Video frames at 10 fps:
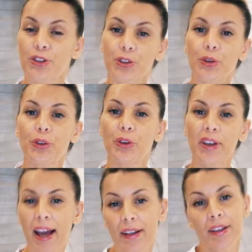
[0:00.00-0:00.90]
So you
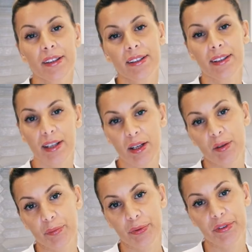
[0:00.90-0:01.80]
cannot
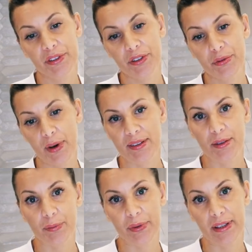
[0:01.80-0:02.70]
keep this
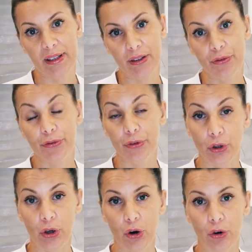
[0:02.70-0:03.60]
recipe
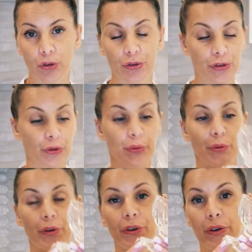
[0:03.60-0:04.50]
for long. So
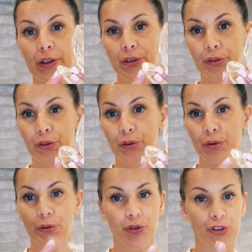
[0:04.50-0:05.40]
we're going to
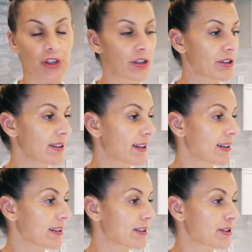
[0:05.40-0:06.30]
use just
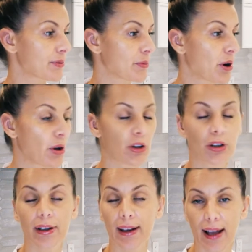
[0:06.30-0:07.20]
a
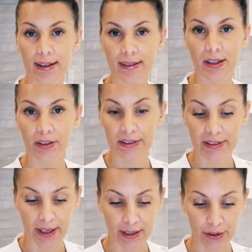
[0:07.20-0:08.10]
small glass
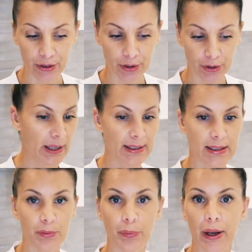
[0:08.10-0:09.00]
container.
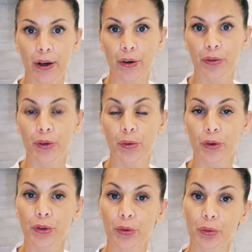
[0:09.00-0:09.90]
It's better if you
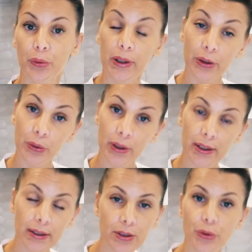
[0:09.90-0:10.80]
want to redo
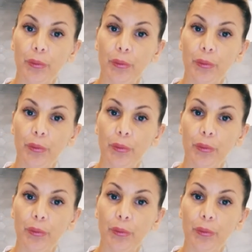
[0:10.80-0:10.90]
it to